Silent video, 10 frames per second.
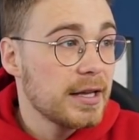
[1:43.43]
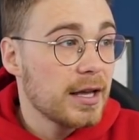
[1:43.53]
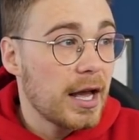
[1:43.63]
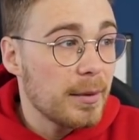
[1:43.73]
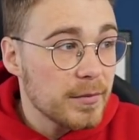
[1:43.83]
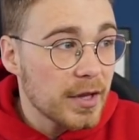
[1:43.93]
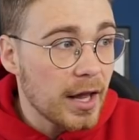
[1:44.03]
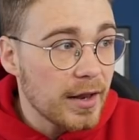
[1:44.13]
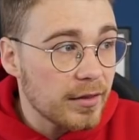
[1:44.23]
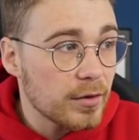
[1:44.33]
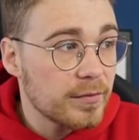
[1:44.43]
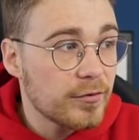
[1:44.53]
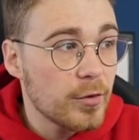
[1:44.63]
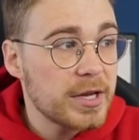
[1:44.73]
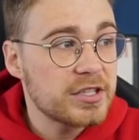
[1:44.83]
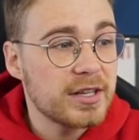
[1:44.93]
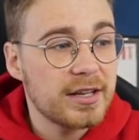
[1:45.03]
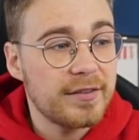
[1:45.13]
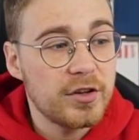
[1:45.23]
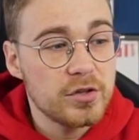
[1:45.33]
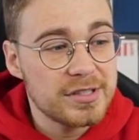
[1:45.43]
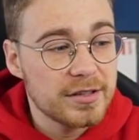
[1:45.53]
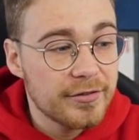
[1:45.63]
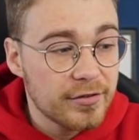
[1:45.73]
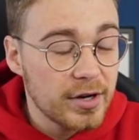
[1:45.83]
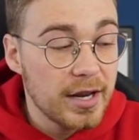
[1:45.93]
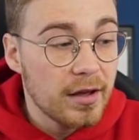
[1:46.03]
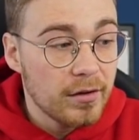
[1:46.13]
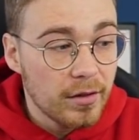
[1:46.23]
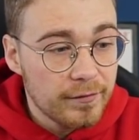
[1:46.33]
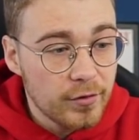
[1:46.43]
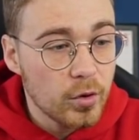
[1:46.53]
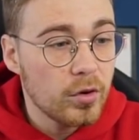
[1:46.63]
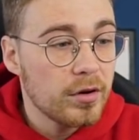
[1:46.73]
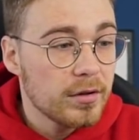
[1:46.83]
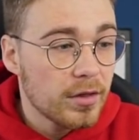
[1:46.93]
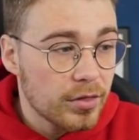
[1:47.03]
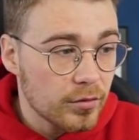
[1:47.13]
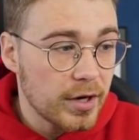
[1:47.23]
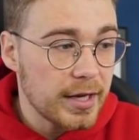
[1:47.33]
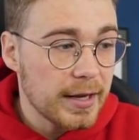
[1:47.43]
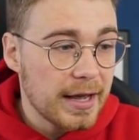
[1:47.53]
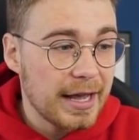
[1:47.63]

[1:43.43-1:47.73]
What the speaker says: And another formation that they've used is a 3-4-3.